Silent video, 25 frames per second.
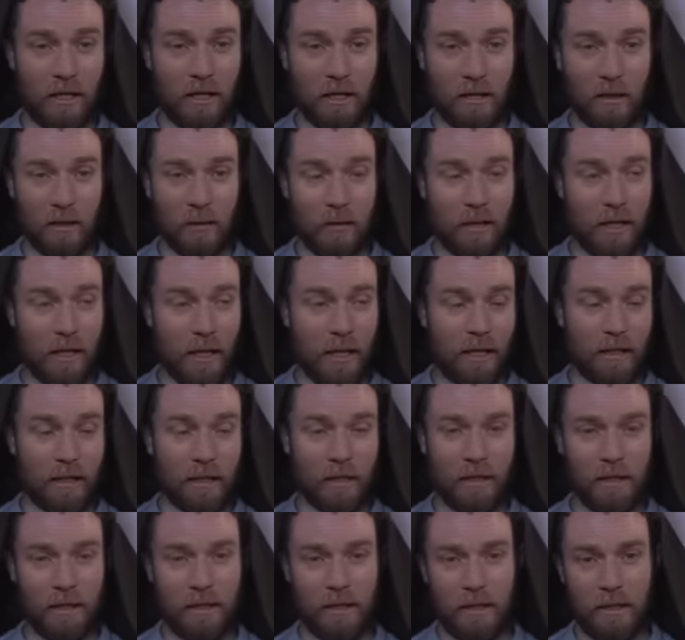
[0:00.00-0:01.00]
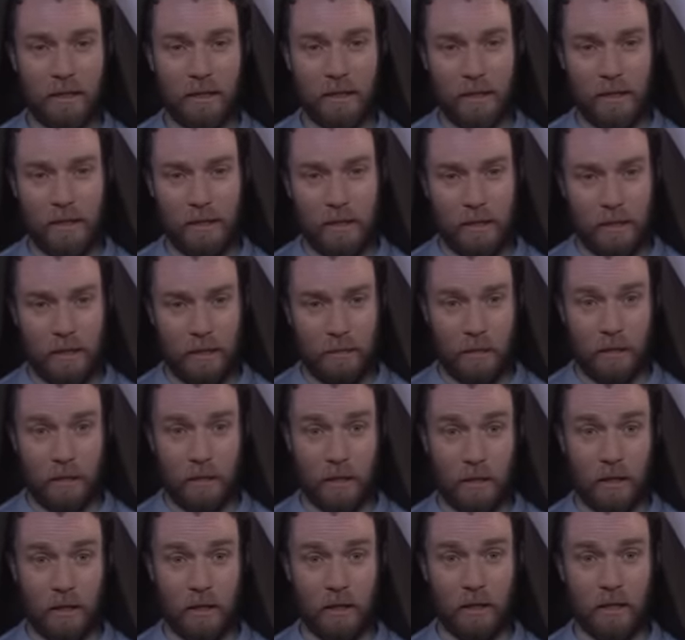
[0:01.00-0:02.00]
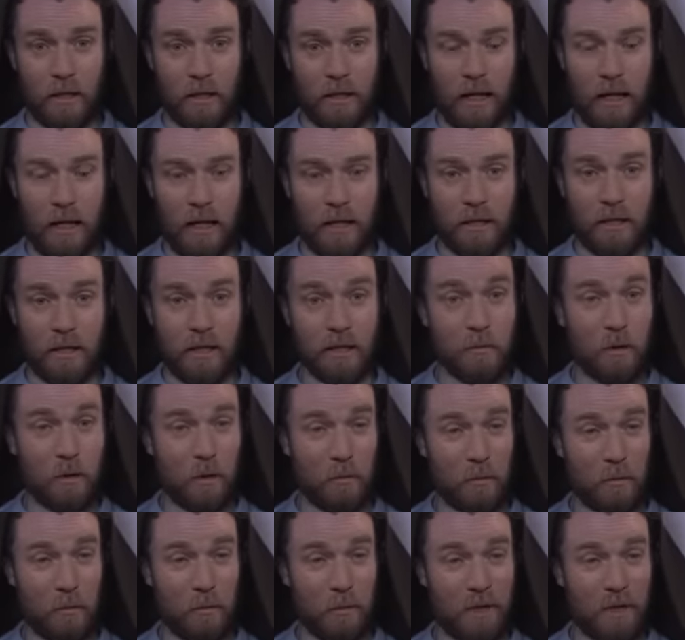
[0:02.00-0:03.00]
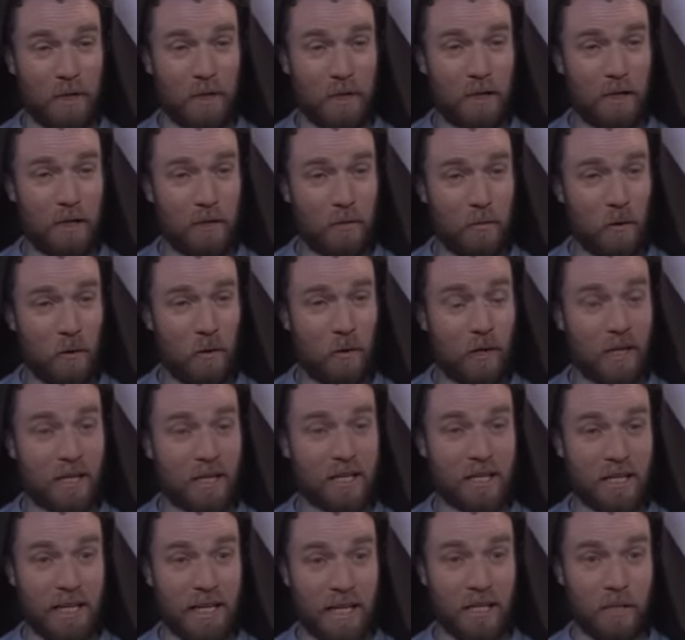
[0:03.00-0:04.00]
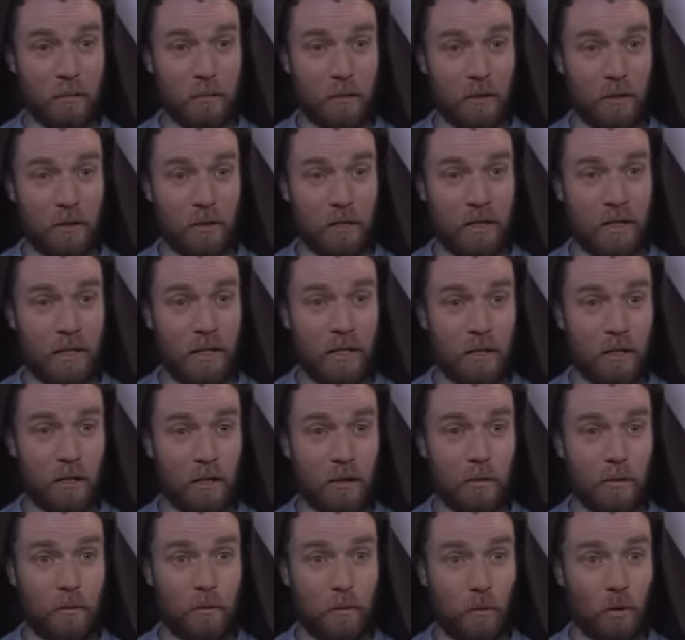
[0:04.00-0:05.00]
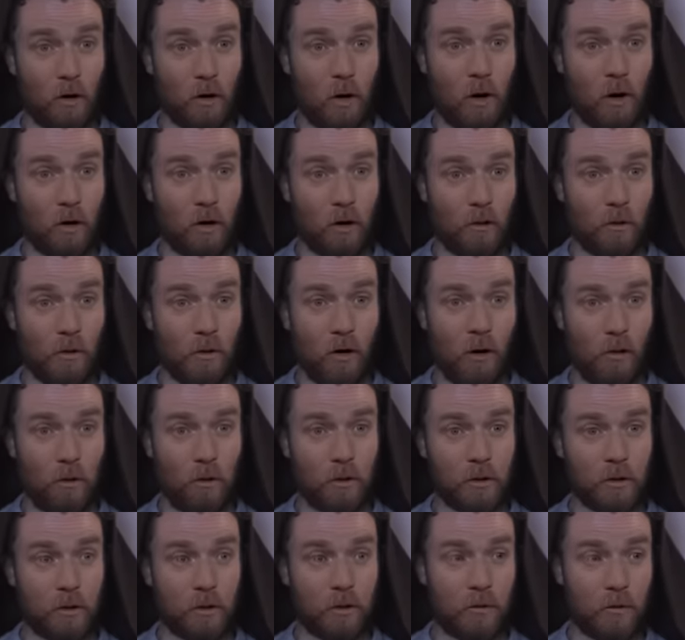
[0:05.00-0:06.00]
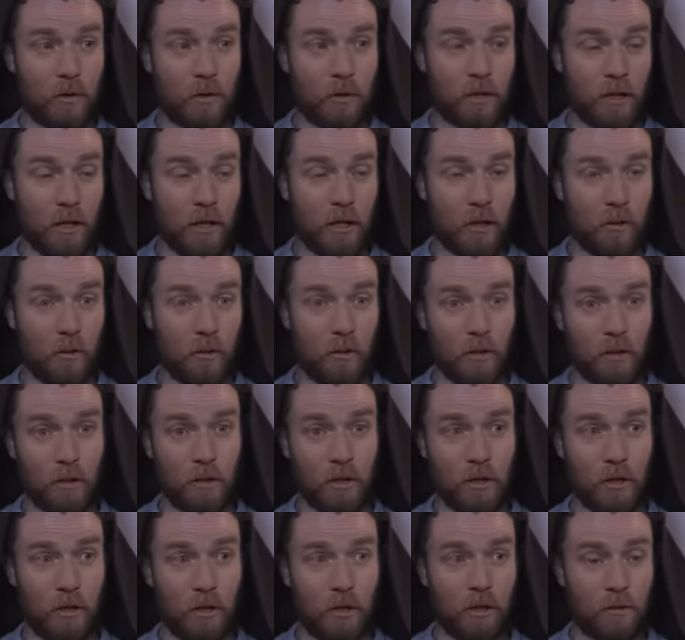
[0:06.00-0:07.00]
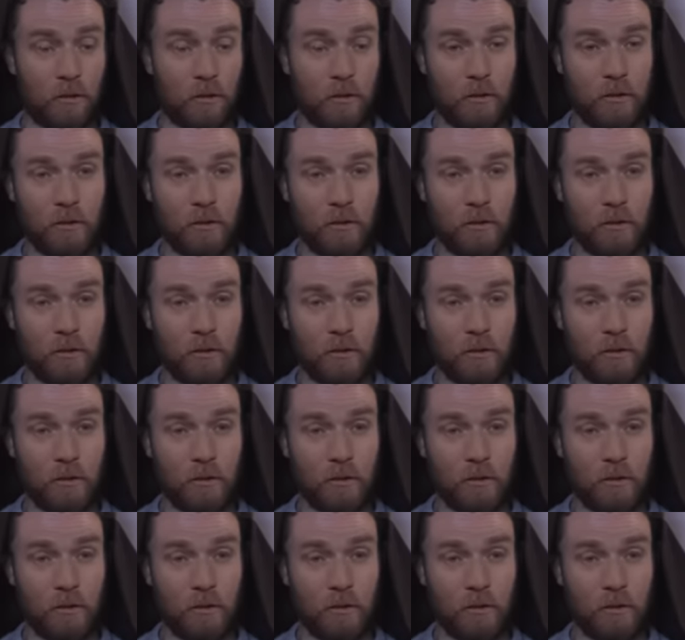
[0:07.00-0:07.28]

argue with that. But turning on the lights is probably a little more accessible than eating a full hog roast for a 10-year-old girl.